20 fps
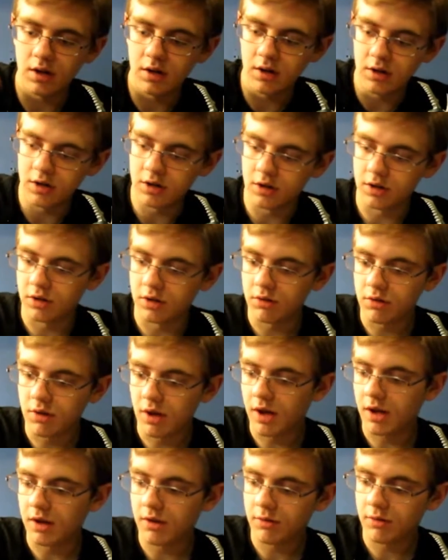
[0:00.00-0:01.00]
And you
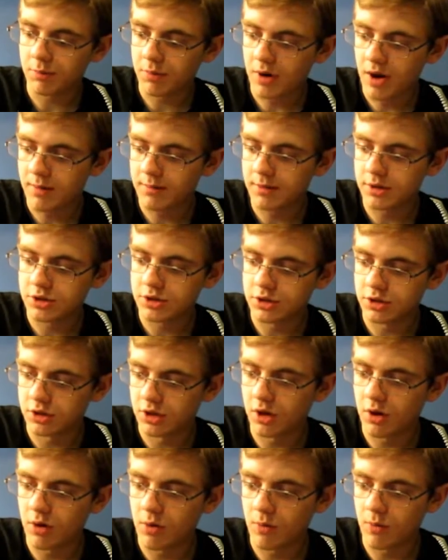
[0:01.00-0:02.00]
guys probably should
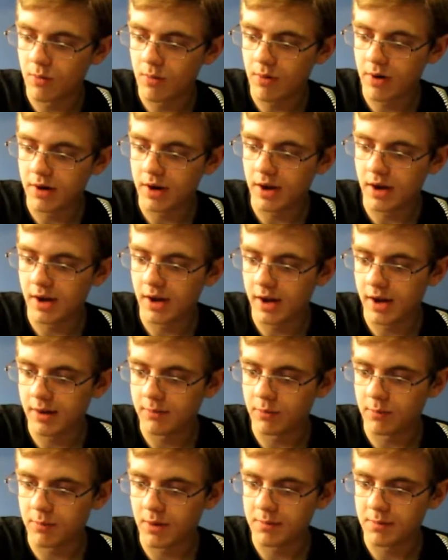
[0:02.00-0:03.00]
know what I have
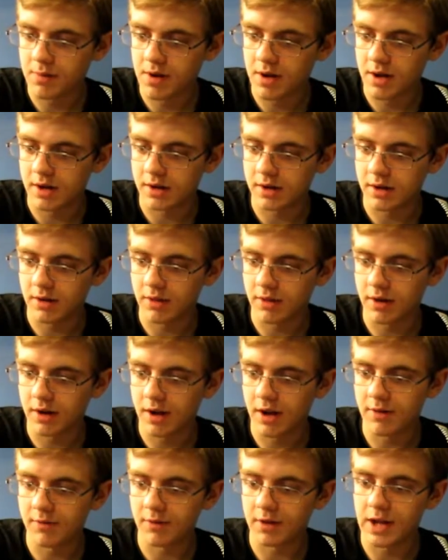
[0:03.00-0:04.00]
in my mind now that I
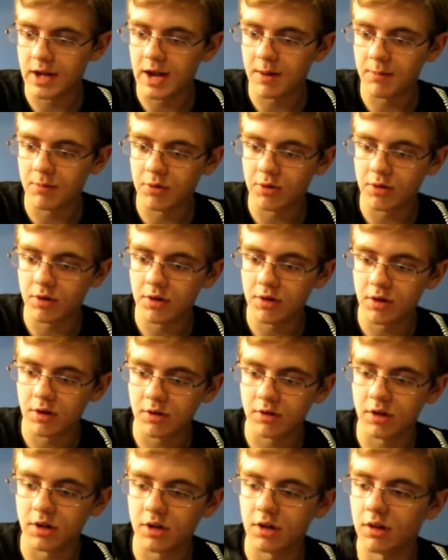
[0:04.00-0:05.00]
have a Gamera
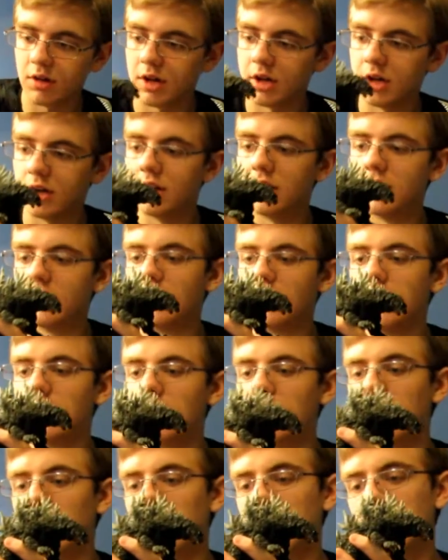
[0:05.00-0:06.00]
articulated.
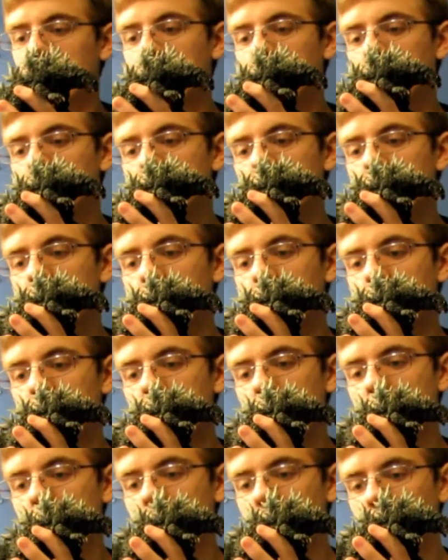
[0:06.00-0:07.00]
And that Godzilla
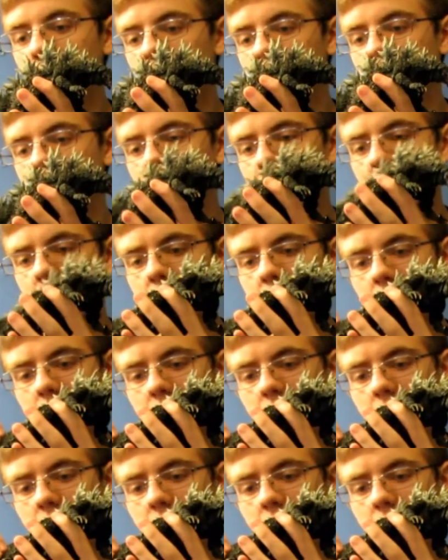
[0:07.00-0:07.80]
that's super articulated.